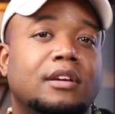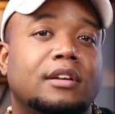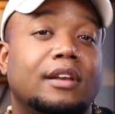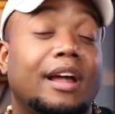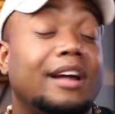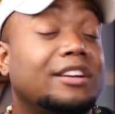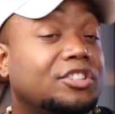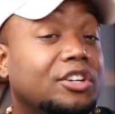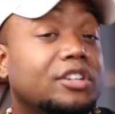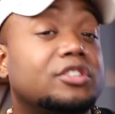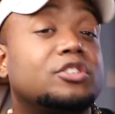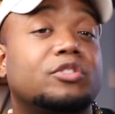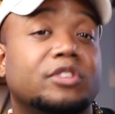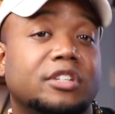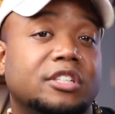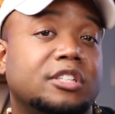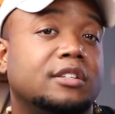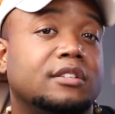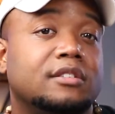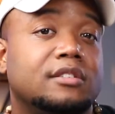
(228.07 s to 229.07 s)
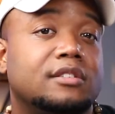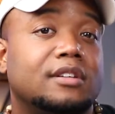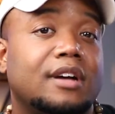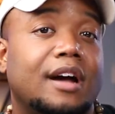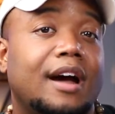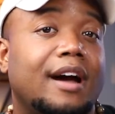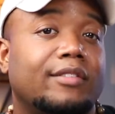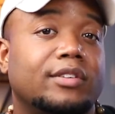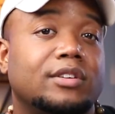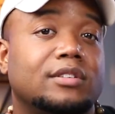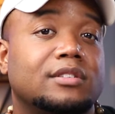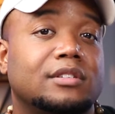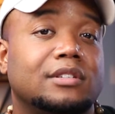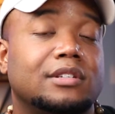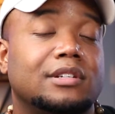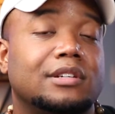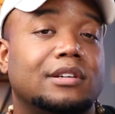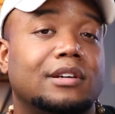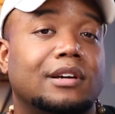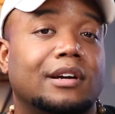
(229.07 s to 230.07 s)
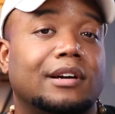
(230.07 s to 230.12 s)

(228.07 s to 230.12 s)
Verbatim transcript: Not just Christians, obviously.